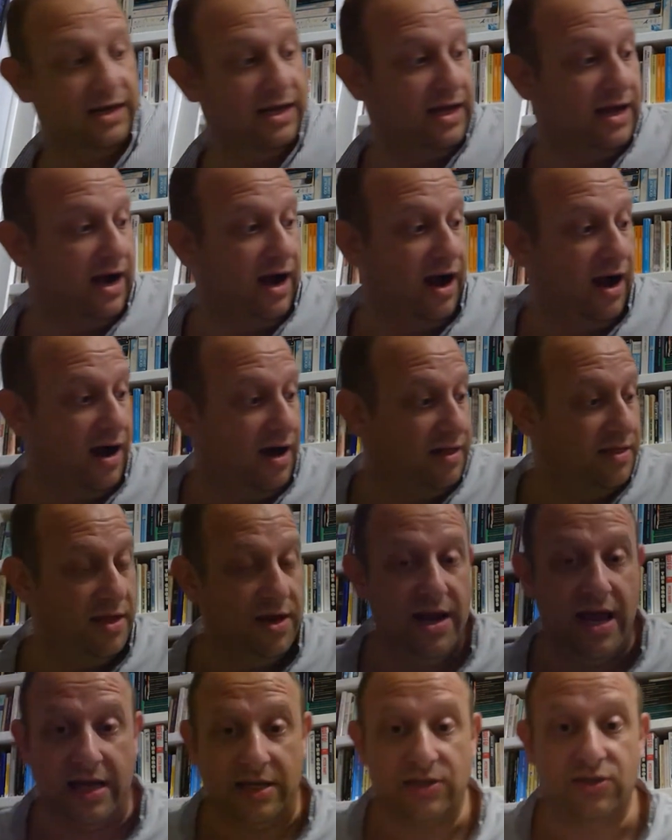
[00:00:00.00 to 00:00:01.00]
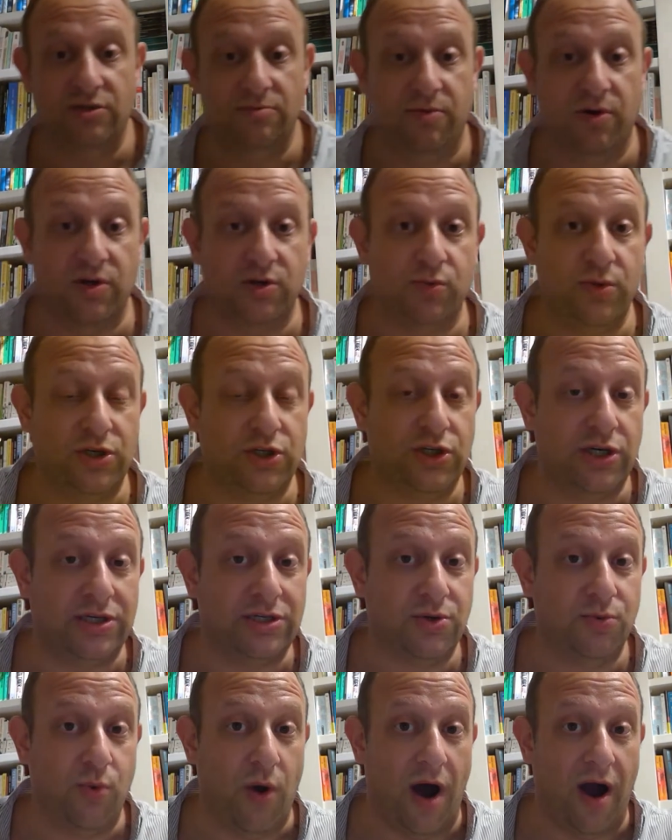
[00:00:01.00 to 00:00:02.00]
are the next two books, which just
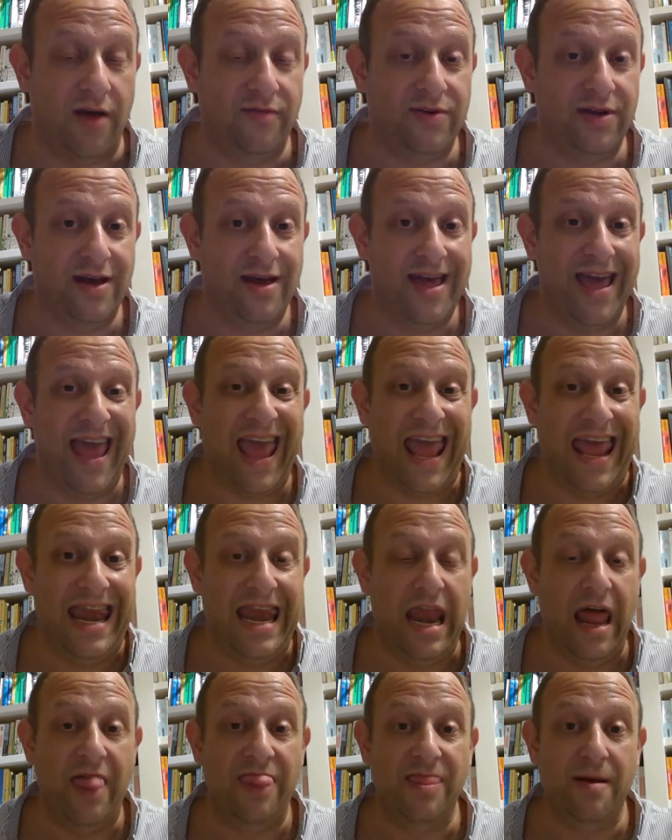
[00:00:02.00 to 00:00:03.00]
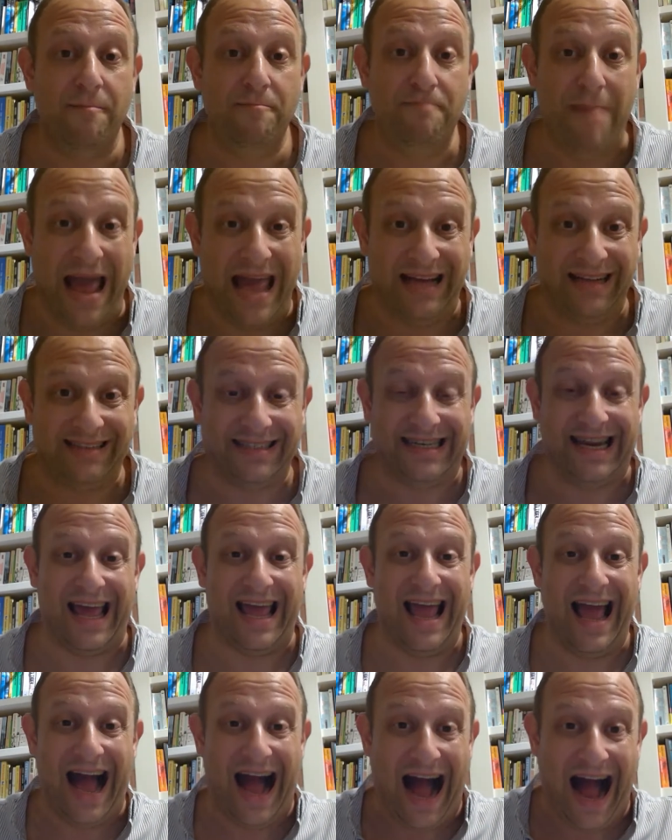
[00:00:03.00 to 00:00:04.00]
arrived in the mail today.
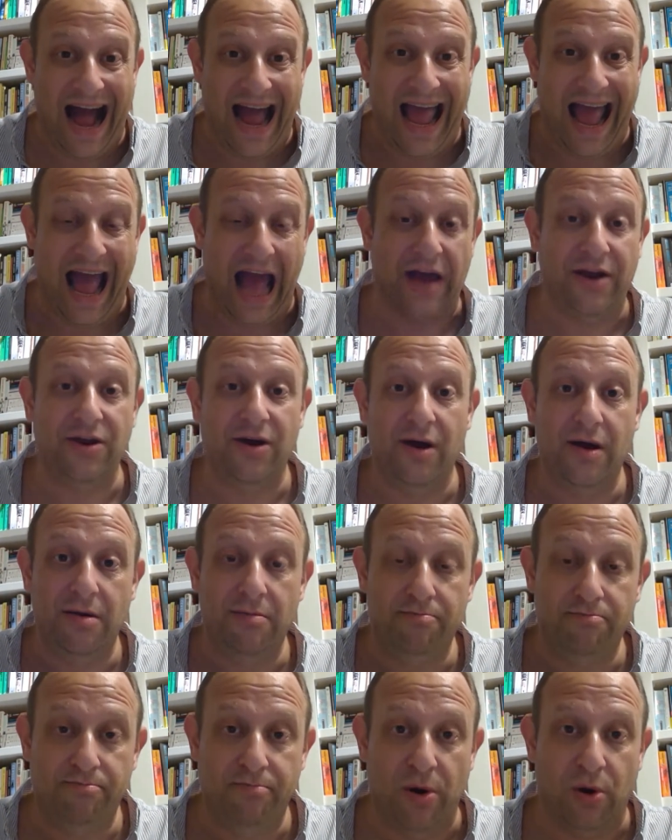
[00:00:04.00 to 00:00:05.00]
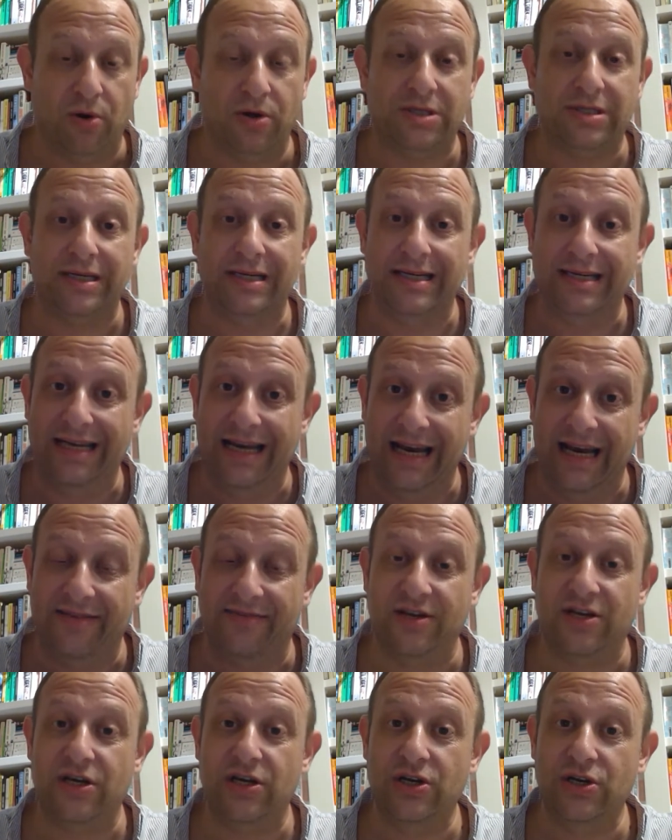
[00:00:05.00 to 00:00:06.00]
I had books delivered
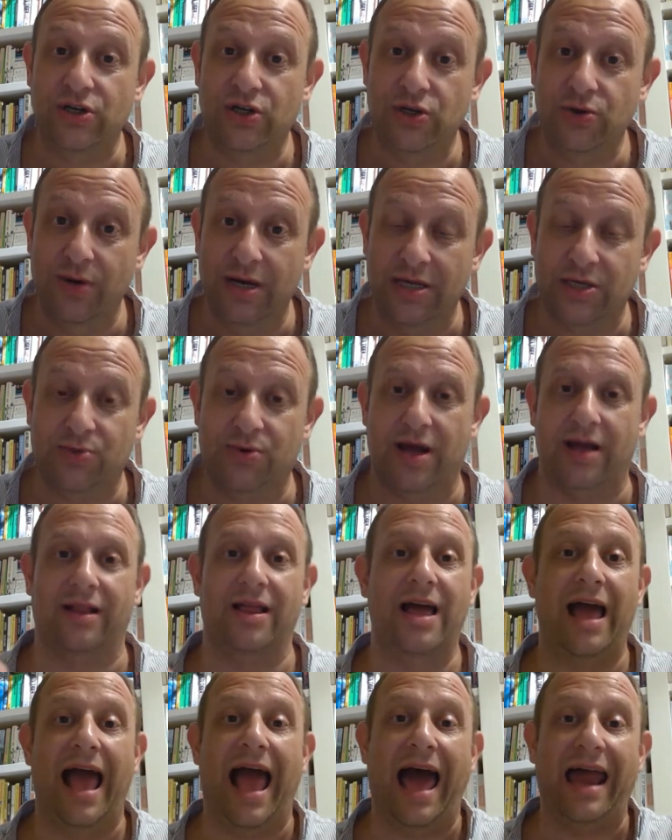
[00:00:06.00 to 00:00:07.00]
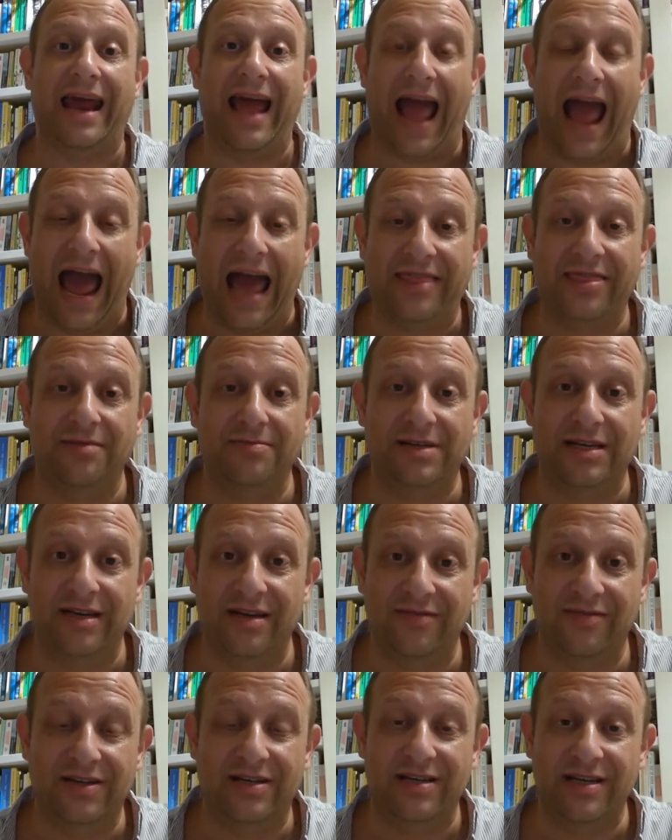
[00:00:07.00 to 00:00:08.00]
to Israel, and I had them delivered to
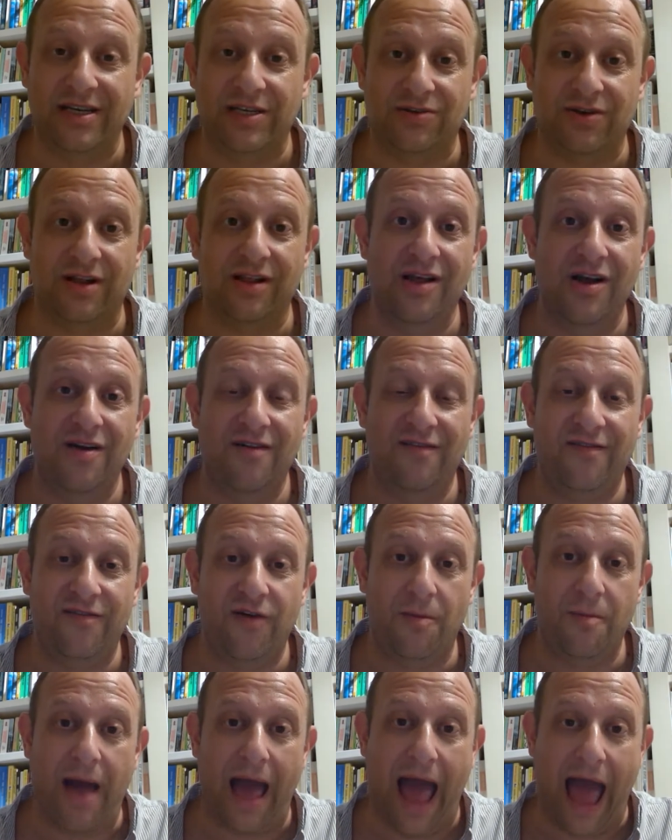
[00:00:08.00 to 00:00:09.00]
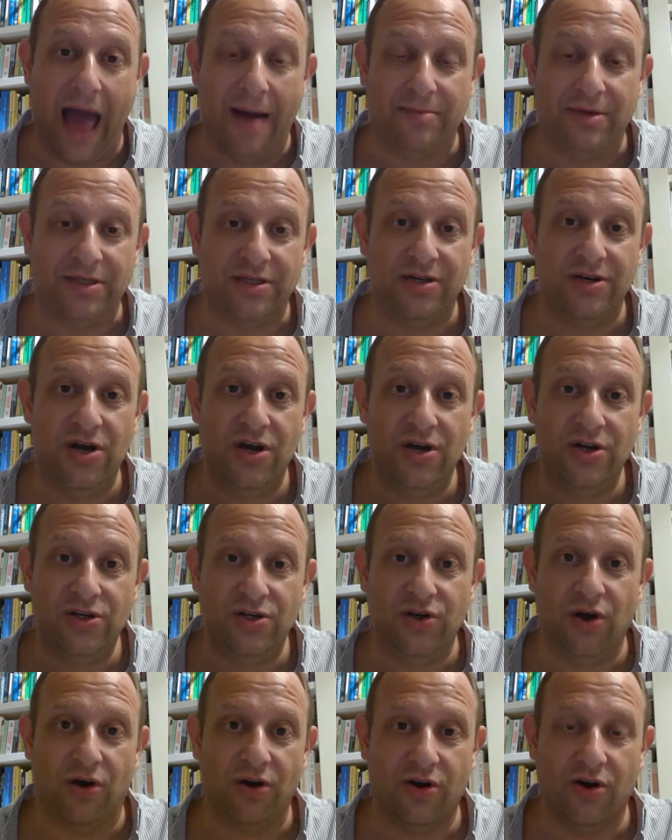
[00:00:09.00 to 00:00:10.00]
Israel from
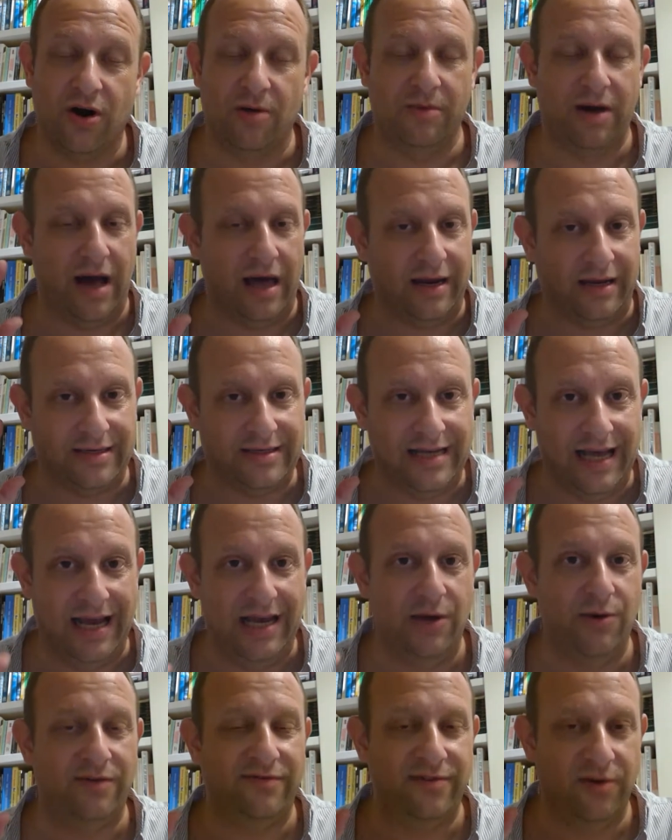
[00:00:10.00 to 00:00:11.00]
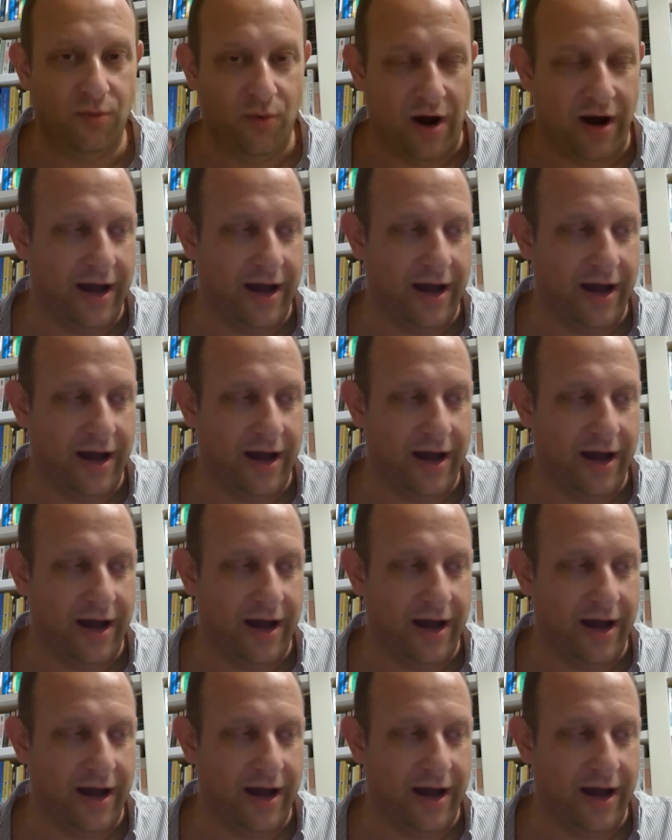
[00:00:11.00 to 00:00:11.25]
Amazon.com, and I'll tell you for why.